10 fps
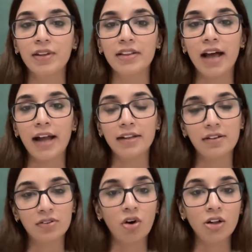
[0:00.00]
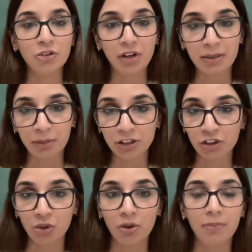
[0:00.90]
That is also very much
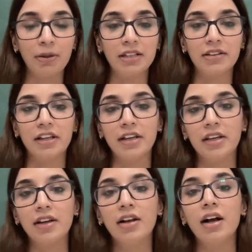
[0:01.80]
newer, but they